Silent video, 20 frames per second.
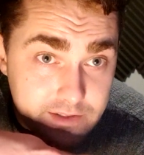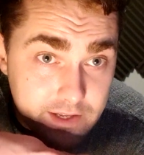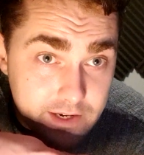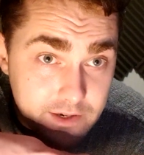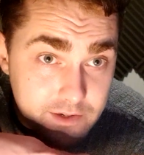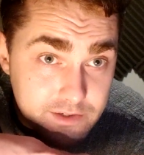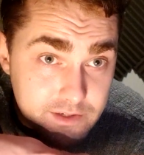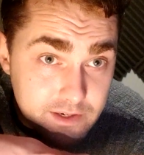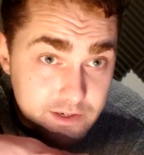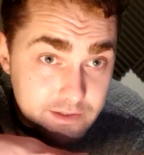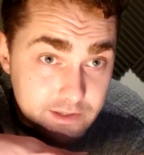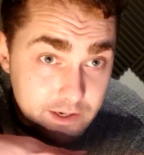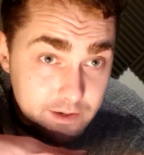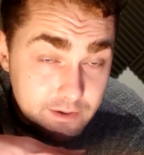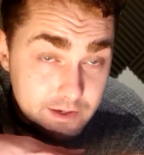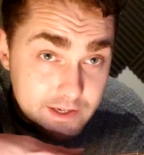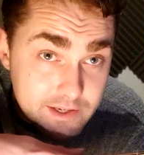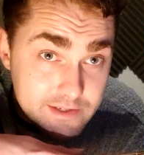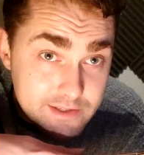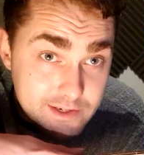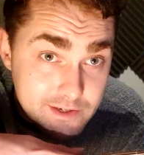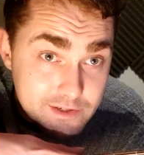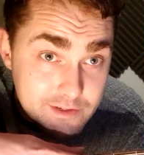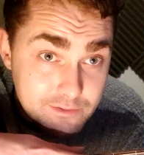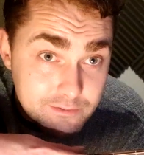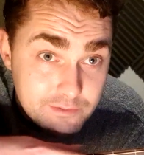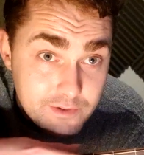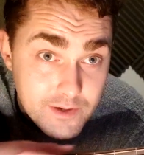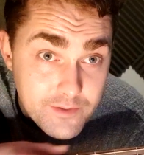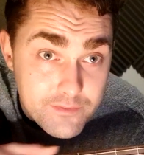There it is. There's
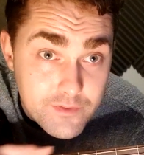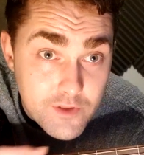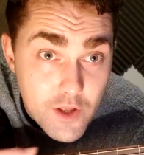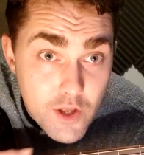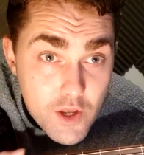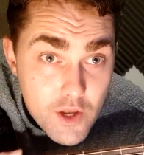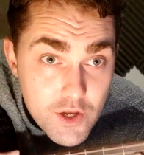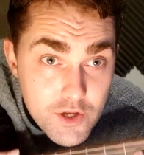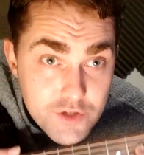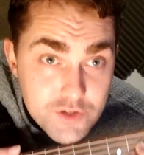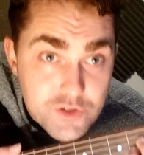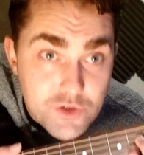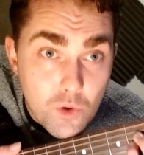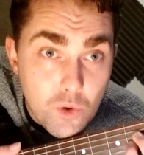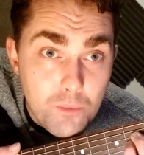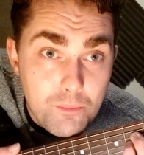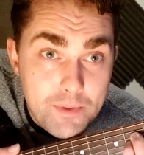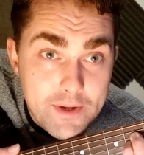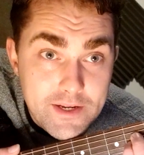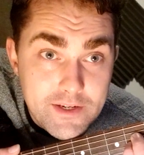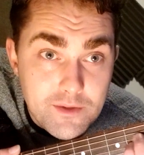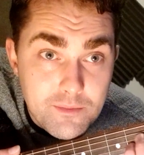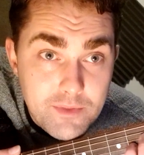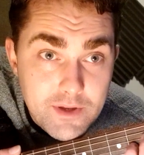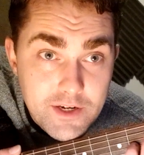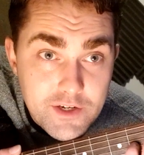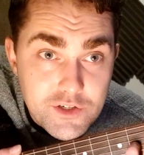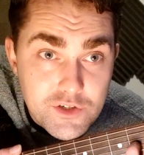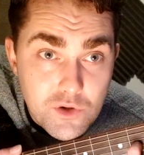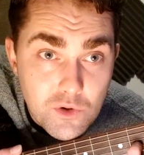the fifth. So a B
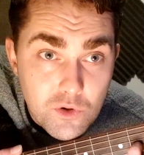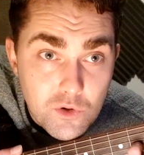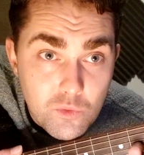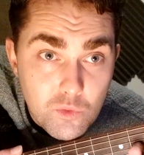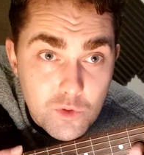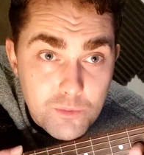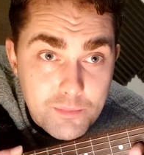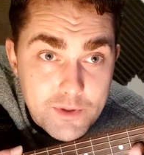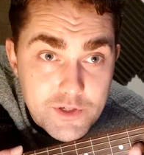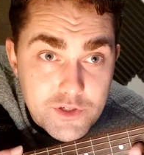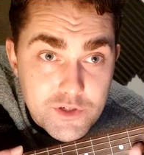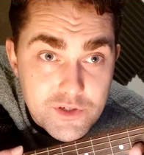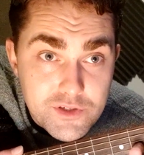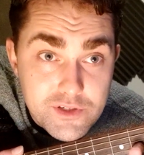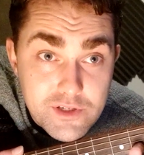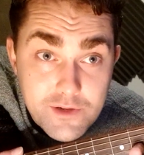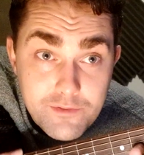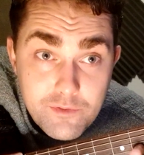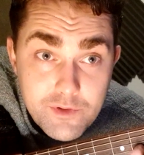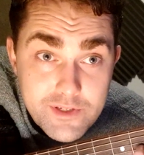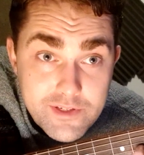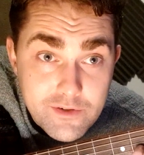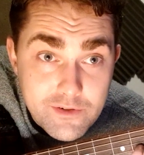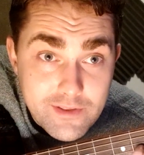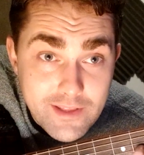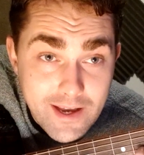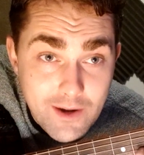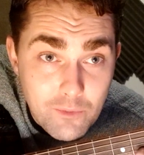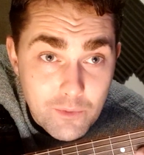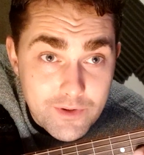diminished chord would be just if we took
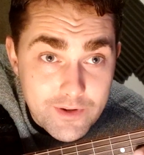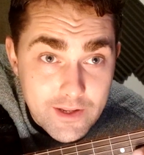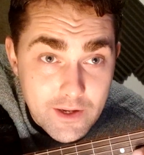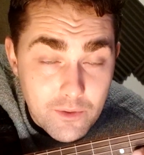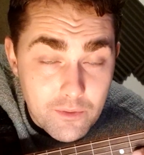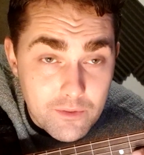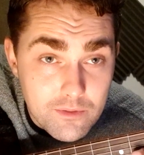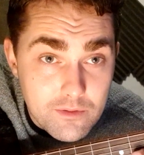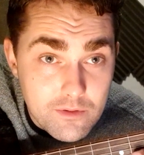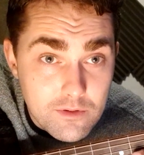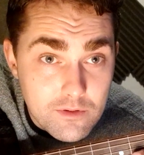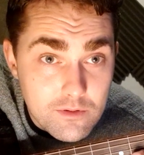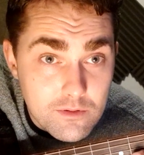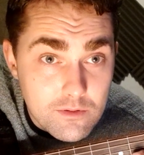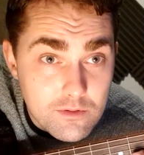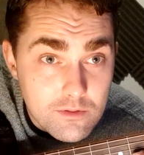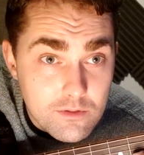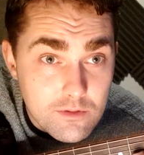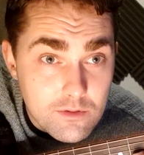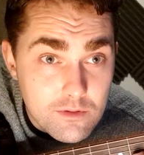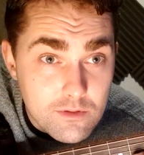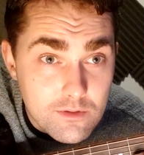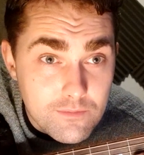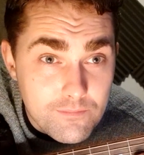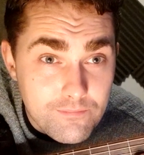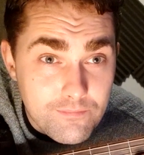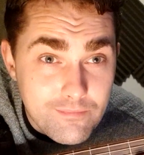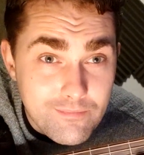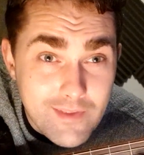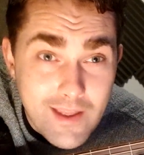that one down.
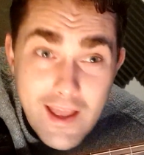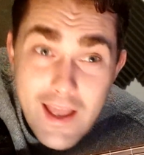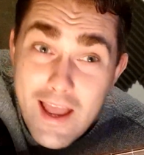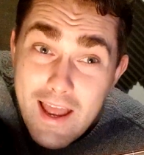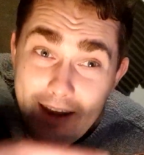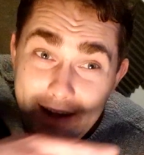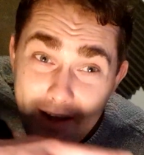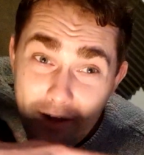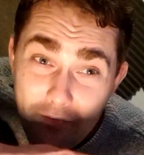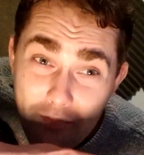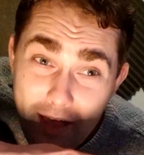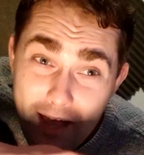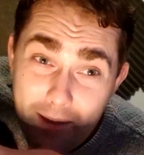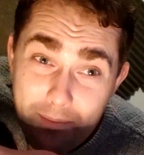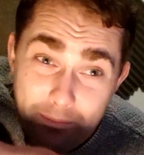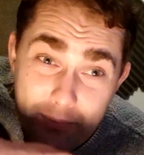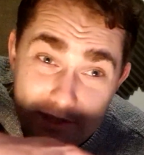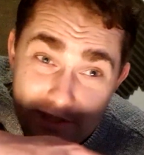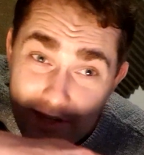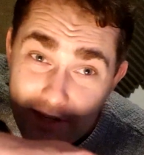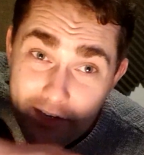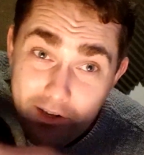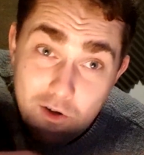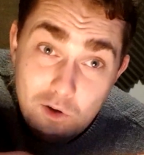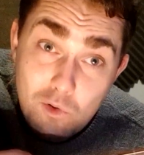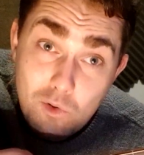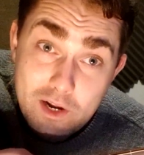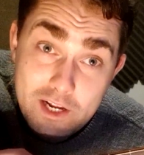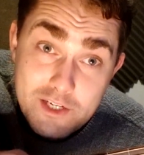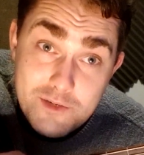Now that
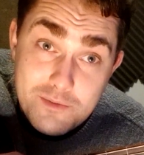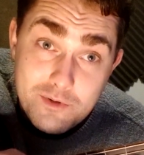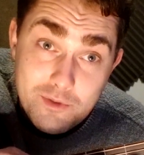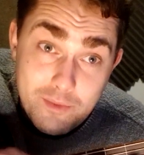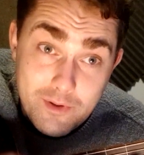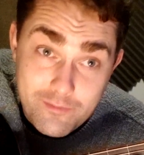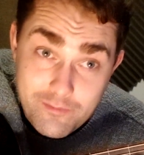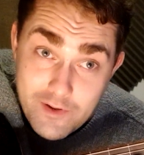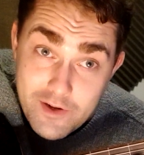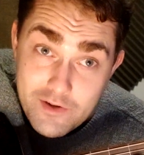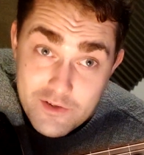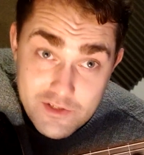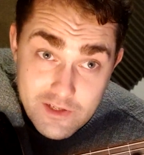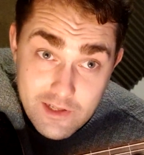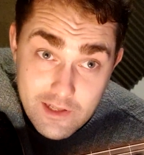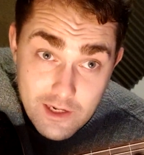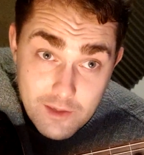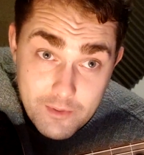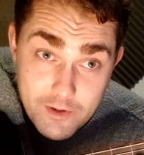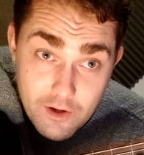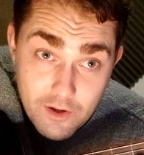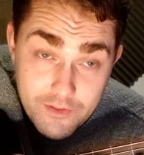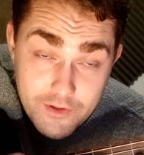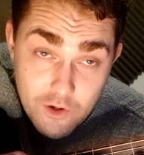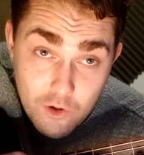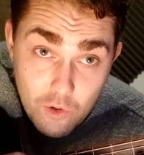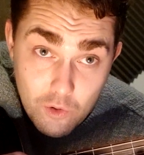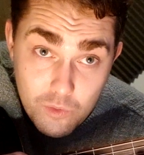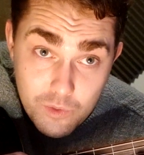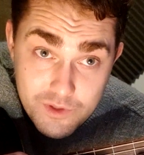particular arrangement of my fingers is a little bit on the
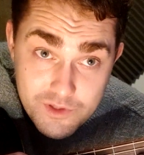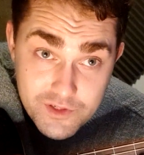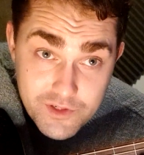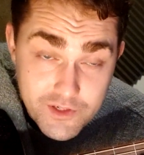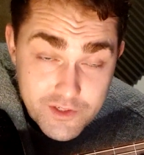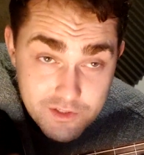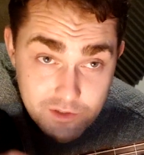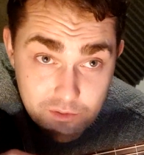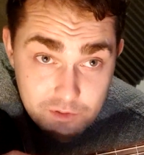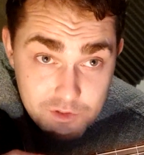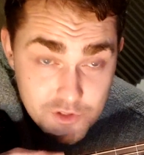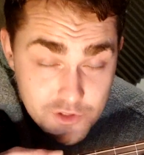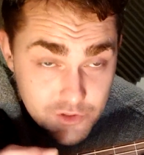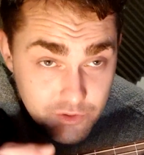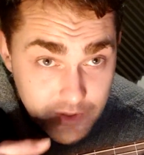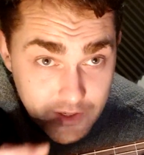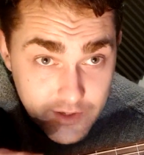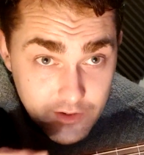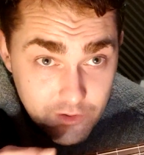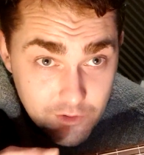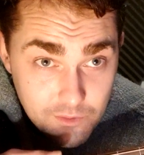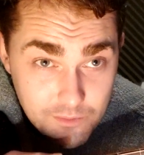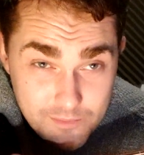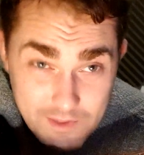awkward side, so I'll just show you another.